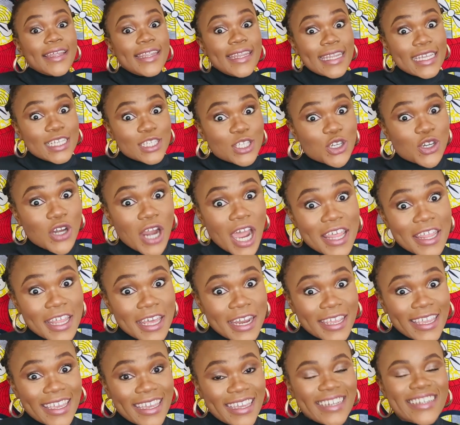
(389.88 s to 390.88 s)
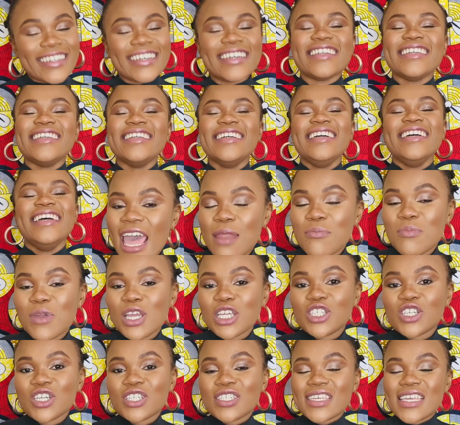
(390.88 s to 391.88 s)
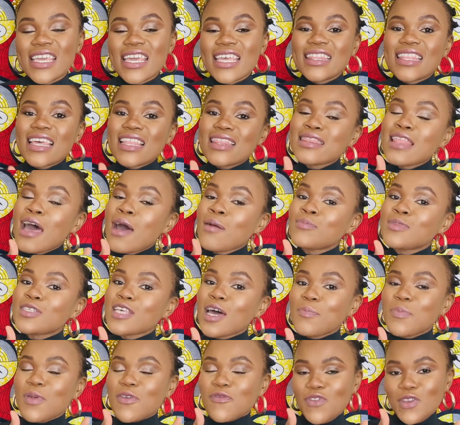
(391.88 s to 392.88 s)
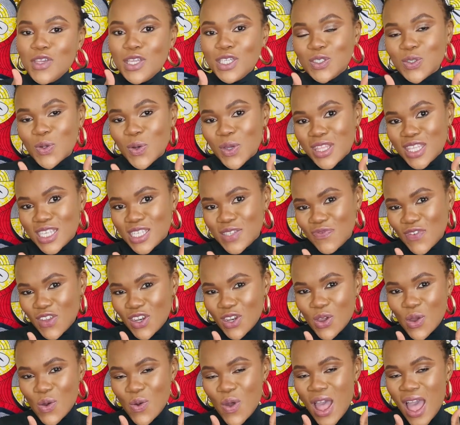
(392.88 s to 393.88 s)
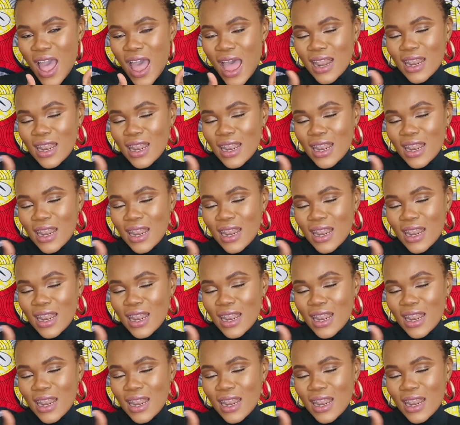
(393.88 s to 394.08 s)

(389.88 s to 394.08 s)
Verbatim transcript: Let's try that again. And make sure to hit the thumbs up if you enjoyed this video.